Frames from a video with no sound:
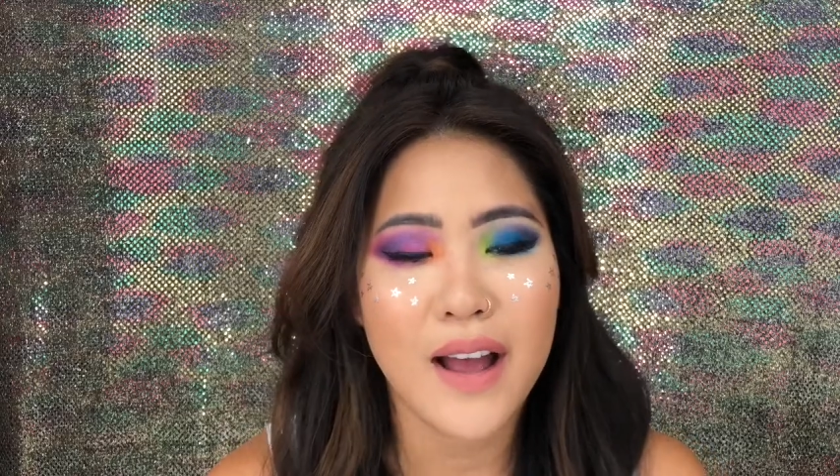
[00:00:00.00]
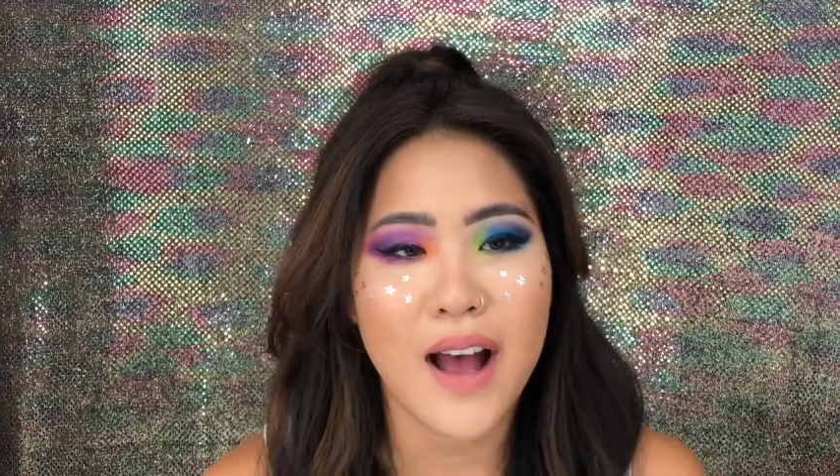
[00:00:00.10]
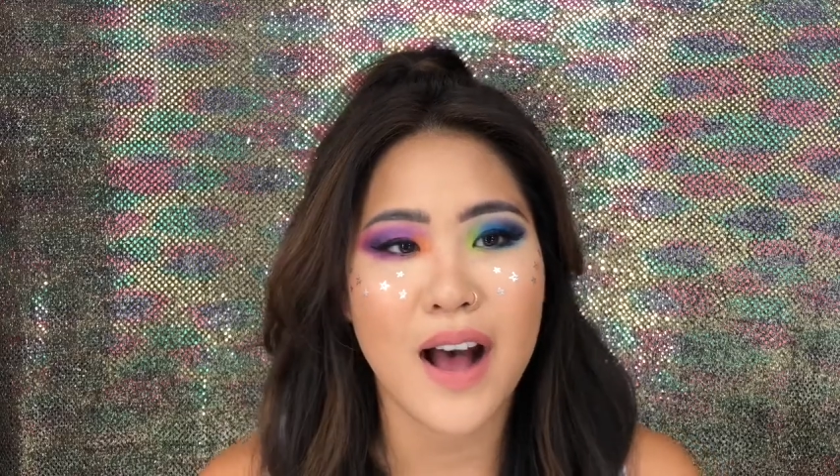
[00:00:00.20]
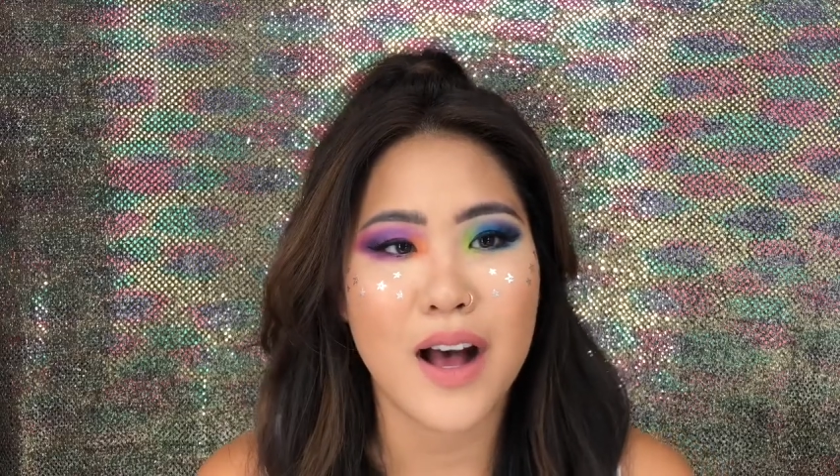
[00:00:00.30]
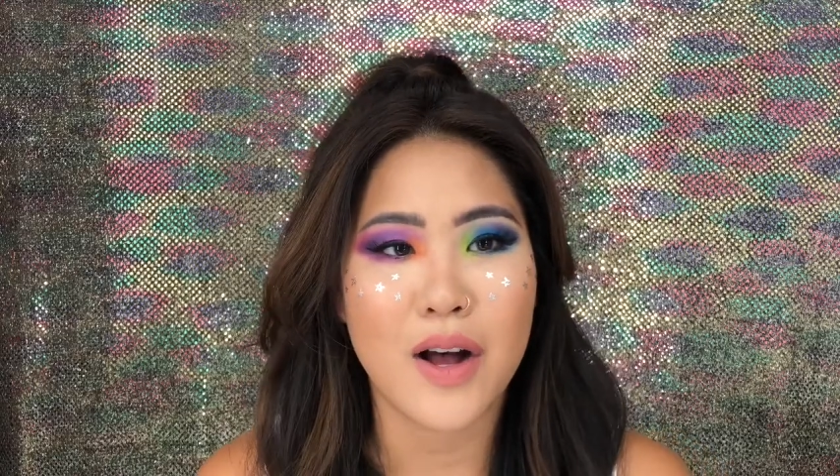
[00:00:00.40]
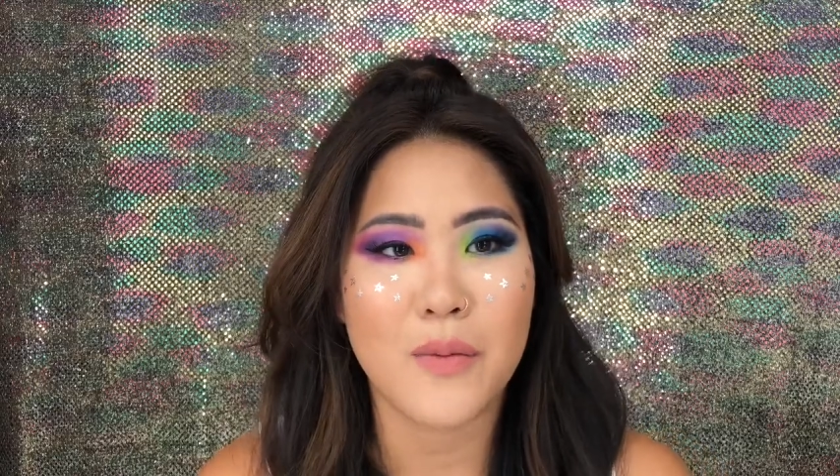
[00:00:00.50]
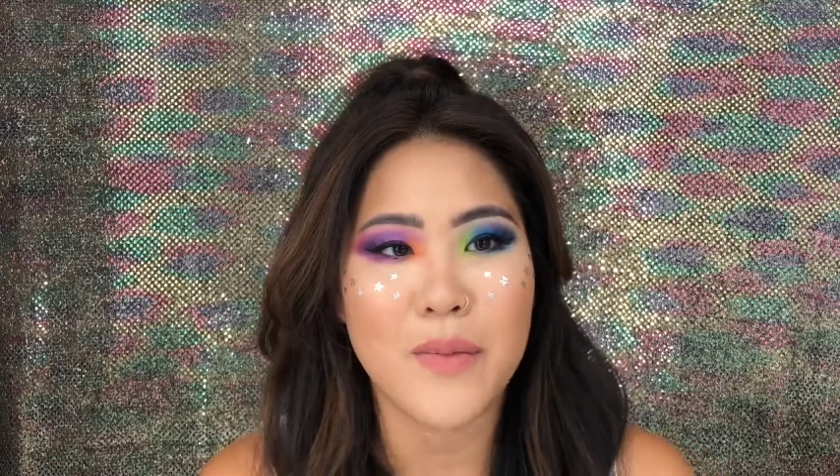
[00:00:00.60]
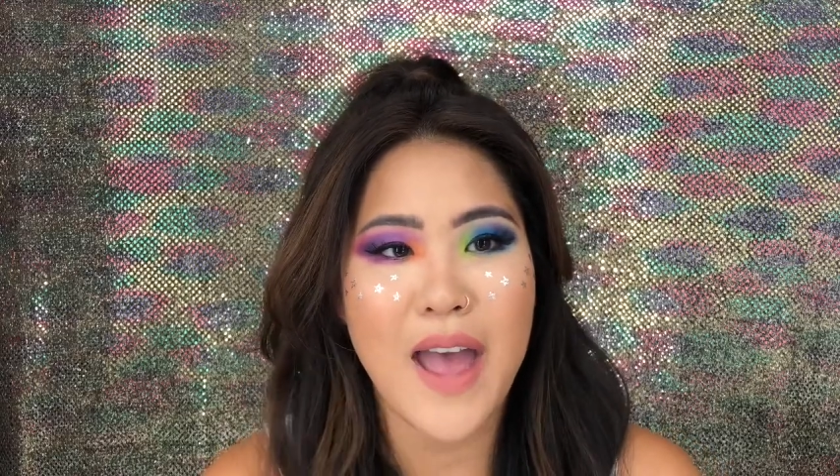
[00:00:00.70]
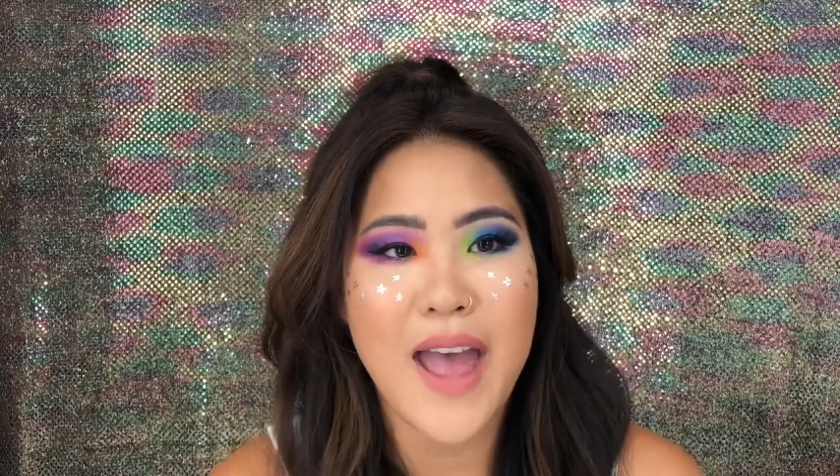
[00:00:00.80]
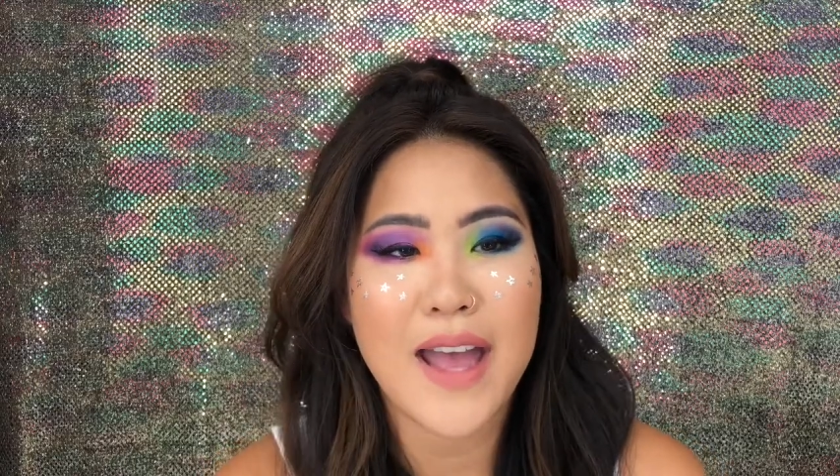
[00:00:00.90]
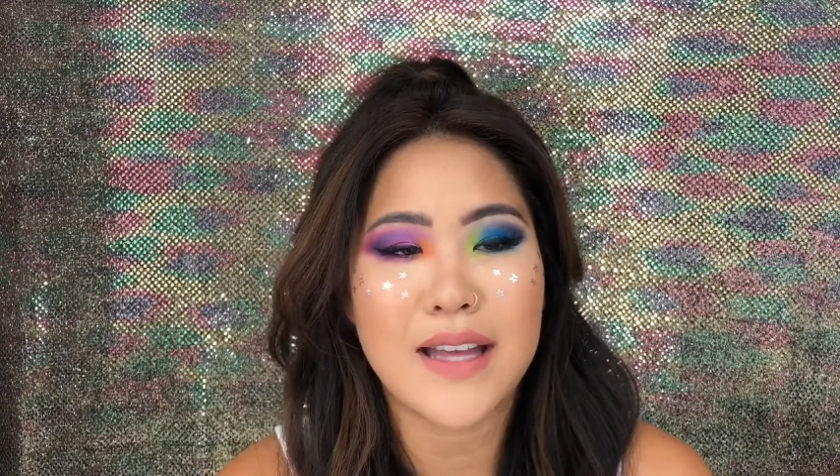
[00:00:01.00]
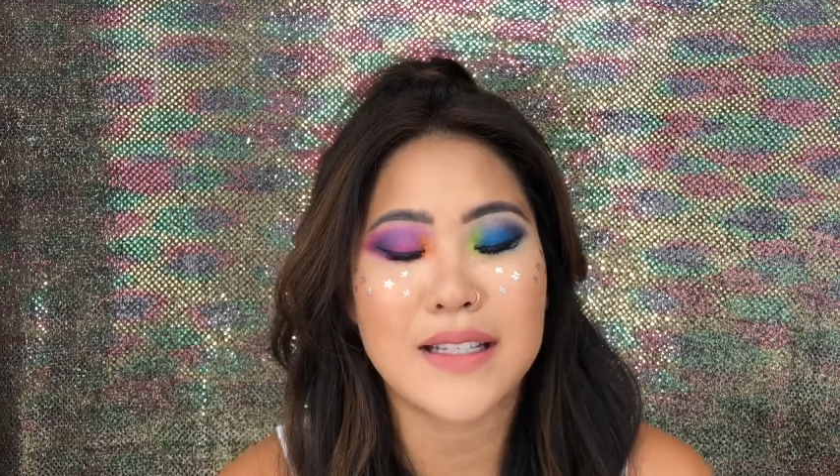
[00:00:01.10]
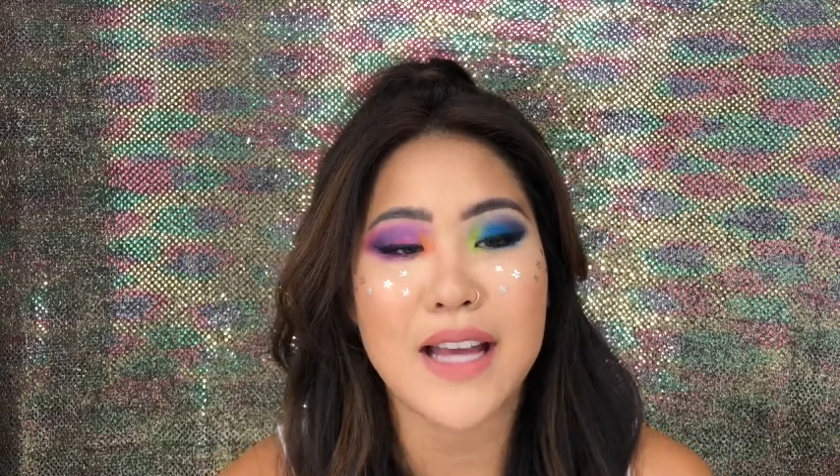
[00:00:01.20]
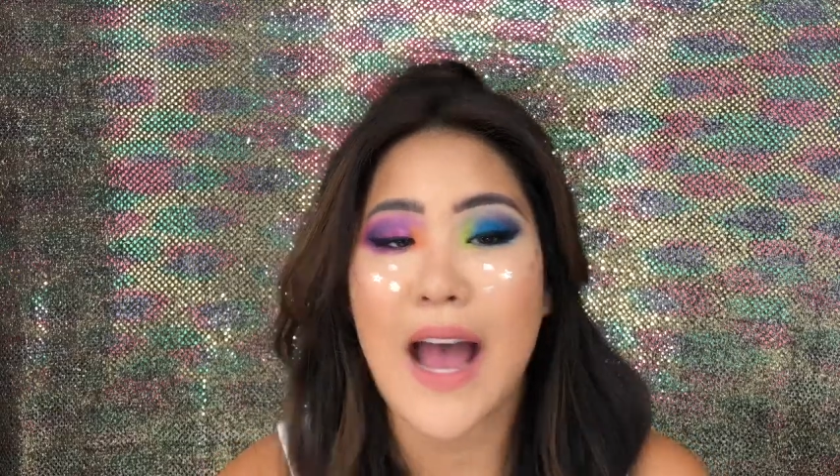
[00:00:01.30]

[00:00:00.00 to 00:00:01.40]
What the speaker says: And